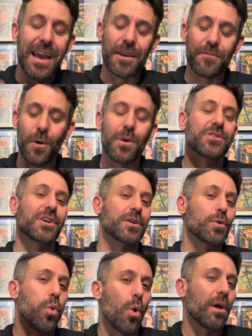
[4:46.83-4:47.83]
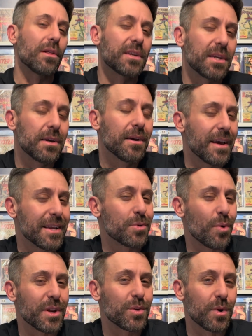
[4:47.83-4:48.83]
and focus on quality in
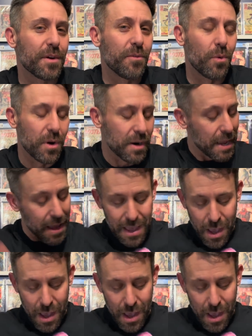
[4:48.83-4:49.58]
2024.